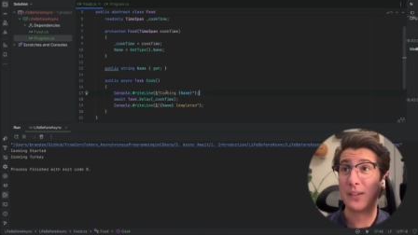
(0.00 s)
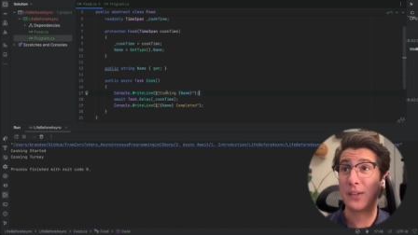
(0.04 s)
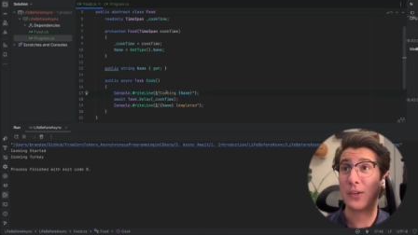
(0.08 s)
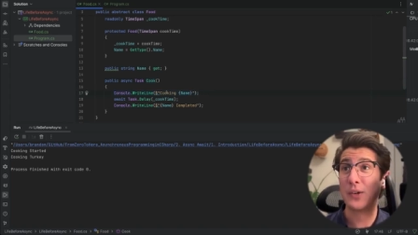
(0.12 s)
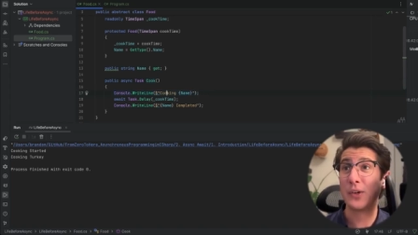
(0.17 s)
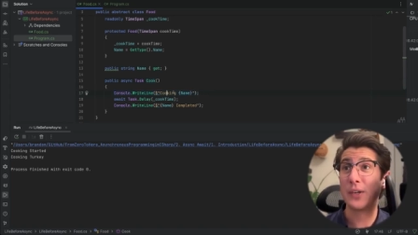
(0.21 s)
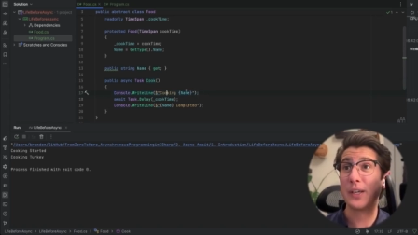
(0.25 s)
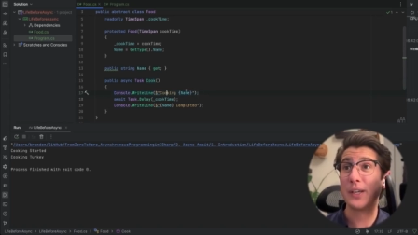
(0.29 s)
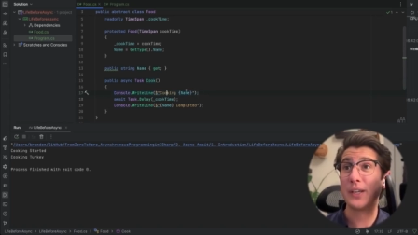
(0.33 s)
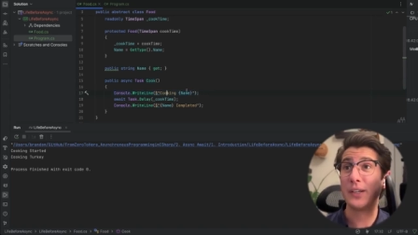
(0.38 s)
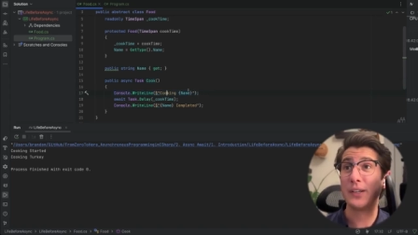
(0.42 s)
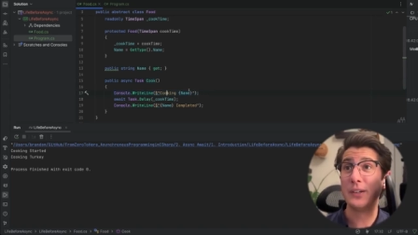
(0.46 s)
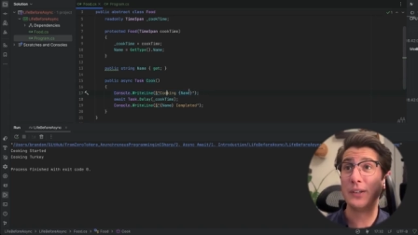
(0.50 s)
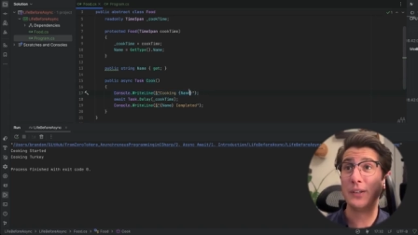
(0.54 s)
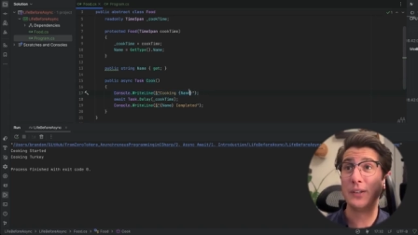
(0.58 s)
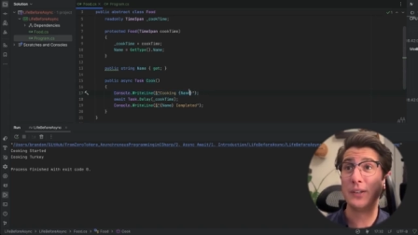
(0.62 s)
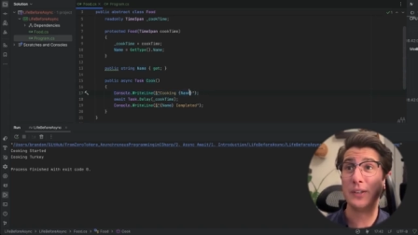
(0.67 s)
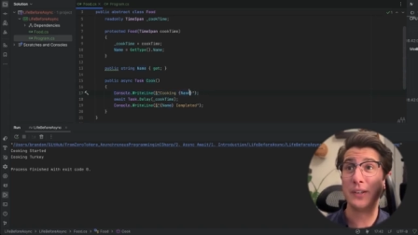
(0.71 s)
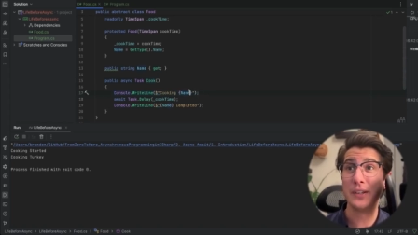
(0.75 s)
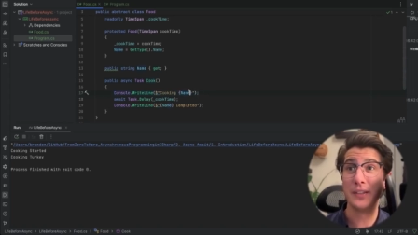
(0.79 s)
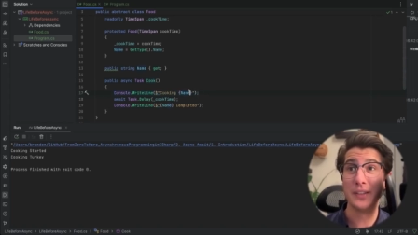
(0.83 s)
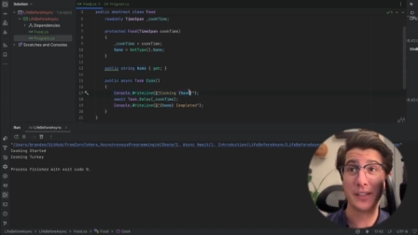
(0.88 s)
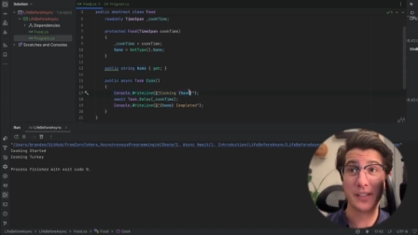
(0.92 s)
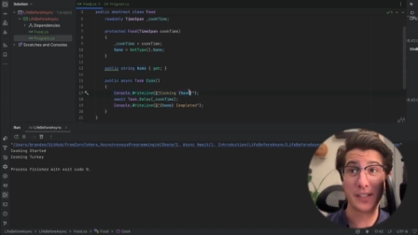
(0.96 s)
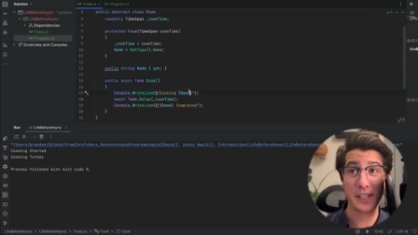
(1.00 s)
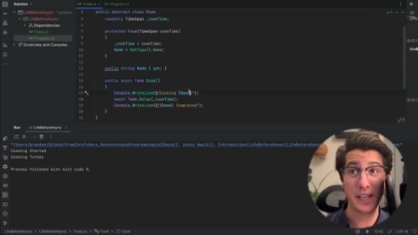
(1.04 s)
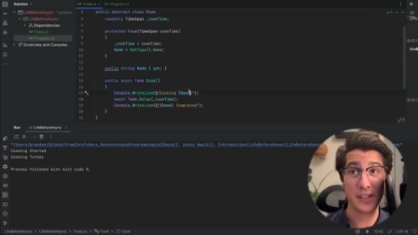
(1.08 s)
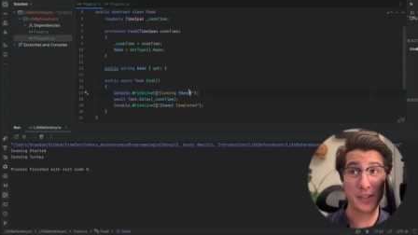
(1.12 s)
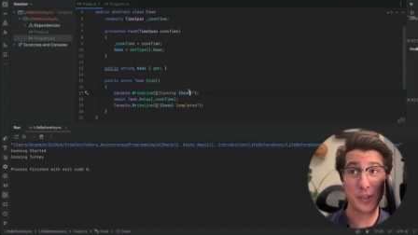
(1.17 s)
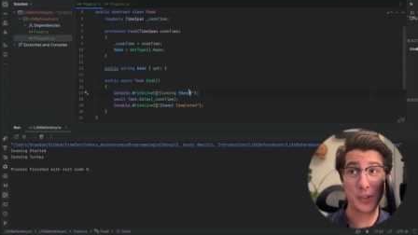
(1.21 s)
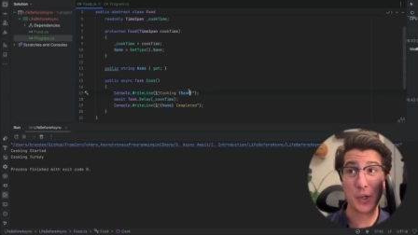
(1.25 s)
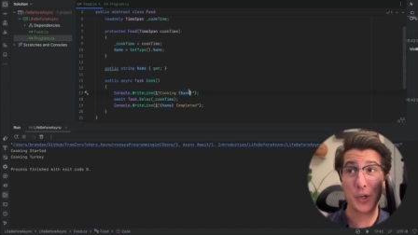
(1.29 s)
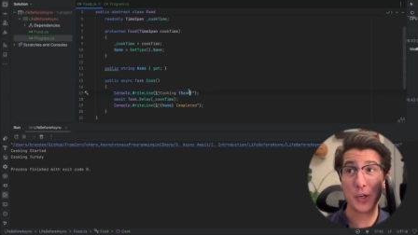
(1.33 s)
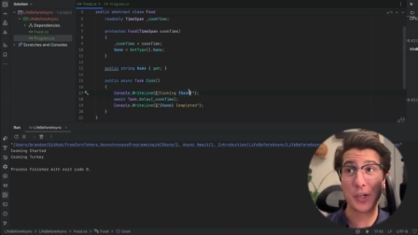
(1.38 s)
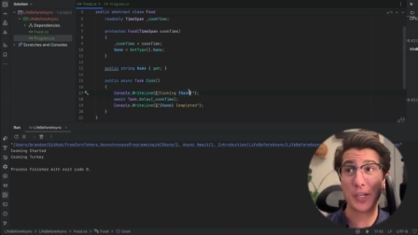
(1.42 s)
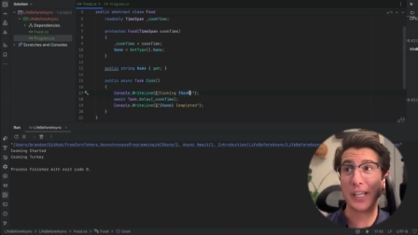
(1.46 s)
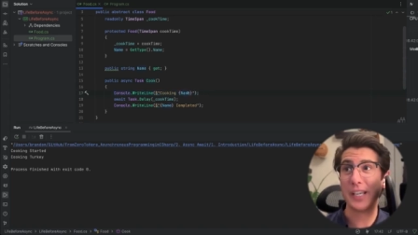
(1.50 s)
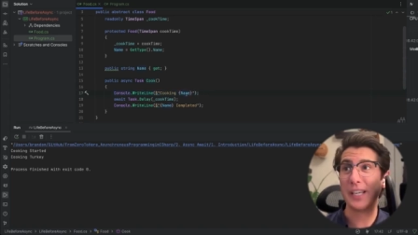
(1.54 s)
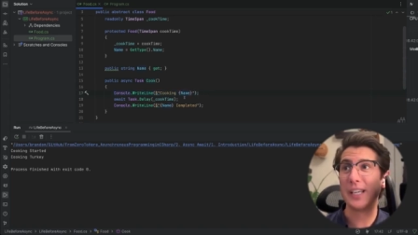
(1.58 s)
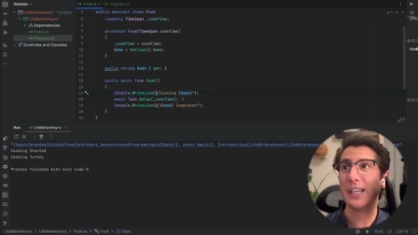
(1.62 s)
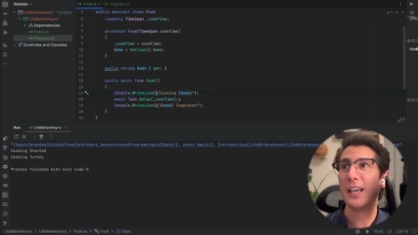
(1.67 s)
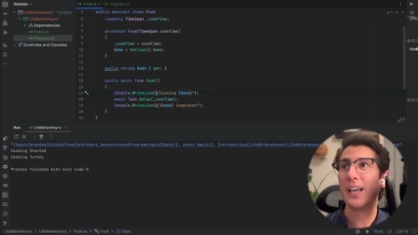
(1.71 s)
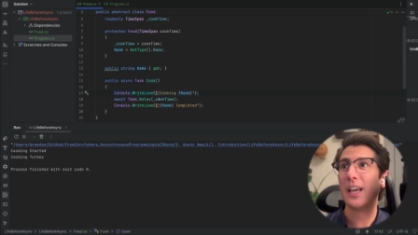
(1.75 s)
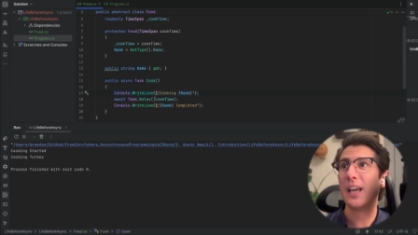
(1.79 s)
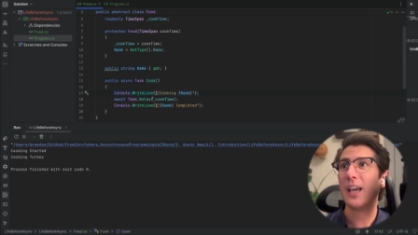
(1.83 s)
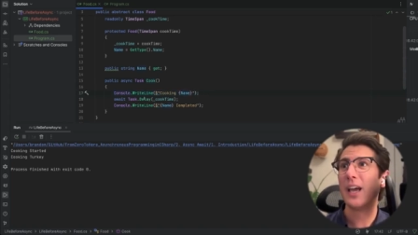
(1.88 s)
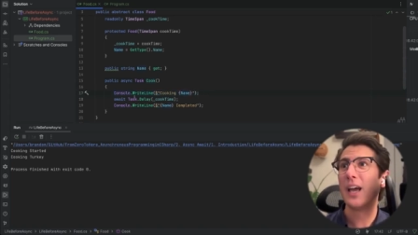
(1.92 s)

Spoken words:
cooking, in this case, turkey.